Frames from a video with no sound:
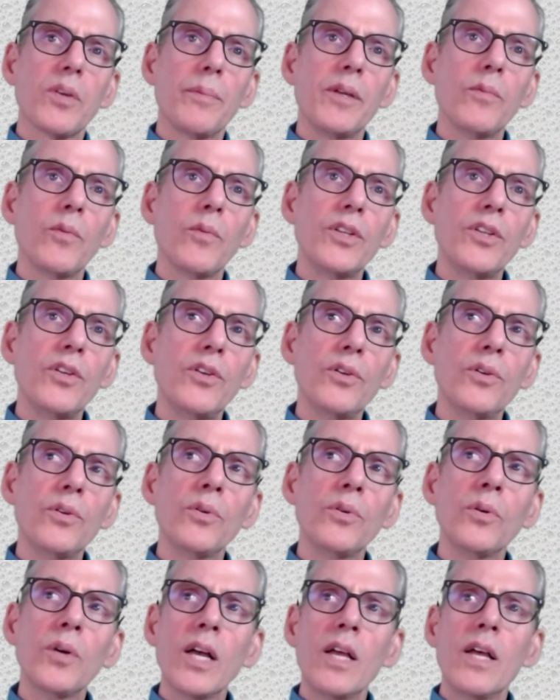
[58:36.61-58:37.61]
I mean, when
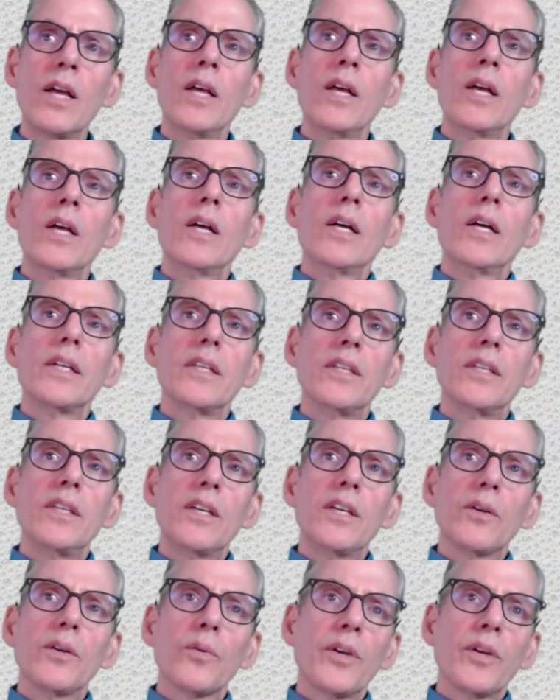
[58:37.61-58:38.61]
you
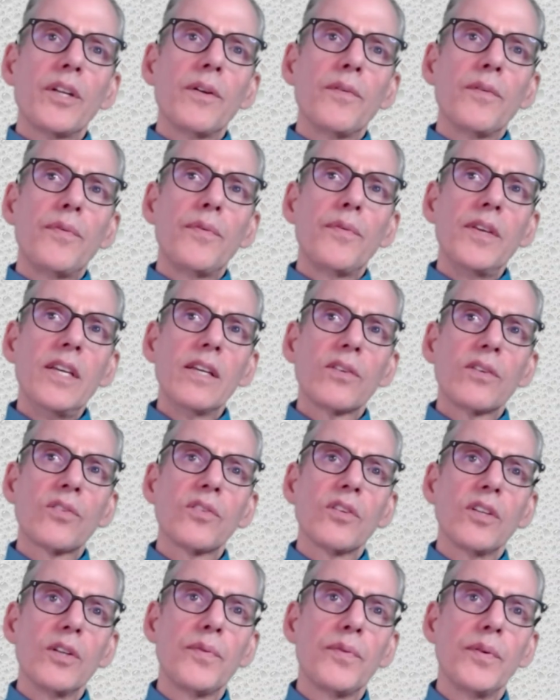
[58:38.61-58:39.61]
get rid of
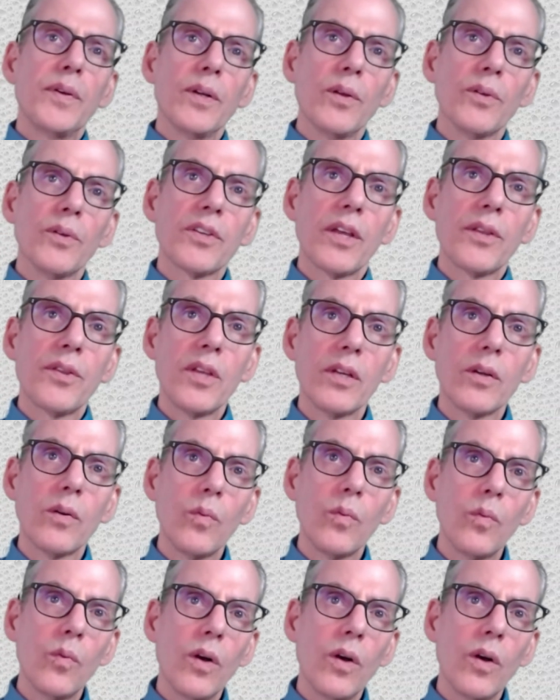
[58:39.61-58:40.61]
eosinophils, I think